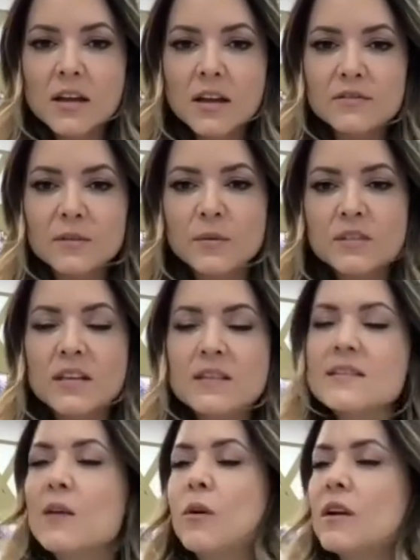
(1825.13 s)
If someone says,
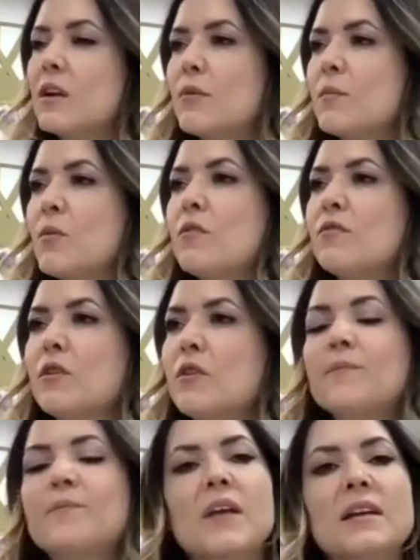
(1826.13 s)
I want a
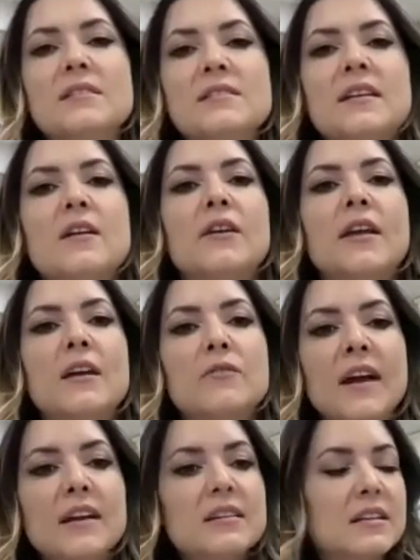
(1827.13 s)
removal, I say, okay,
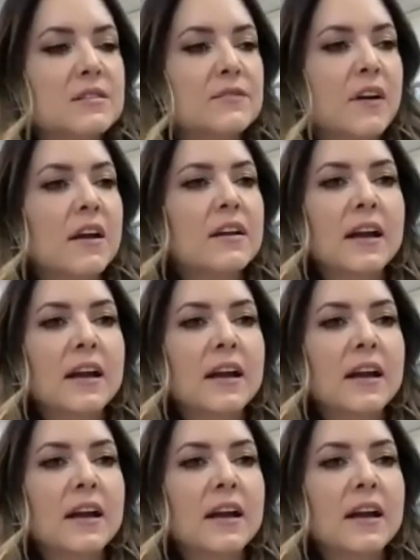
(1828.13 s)
great, that's fine.